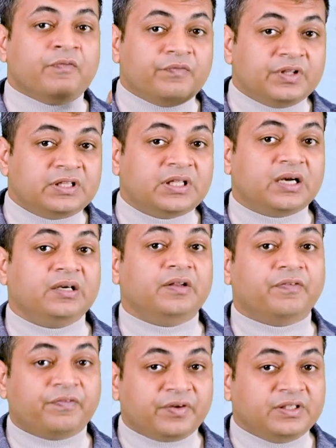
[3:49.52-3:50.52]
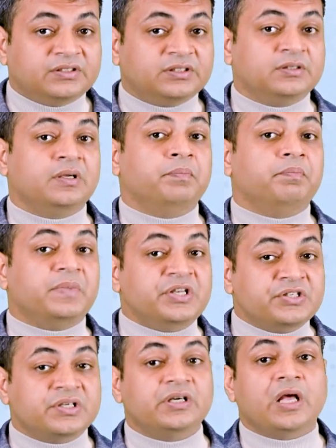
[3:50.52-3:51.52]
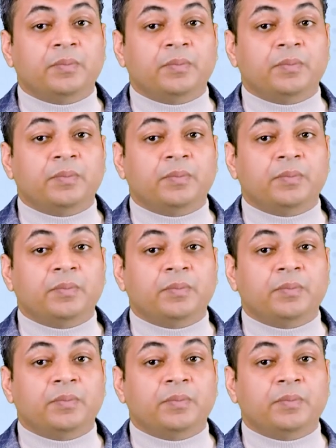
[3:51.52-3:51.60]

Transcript: With the difference mentioned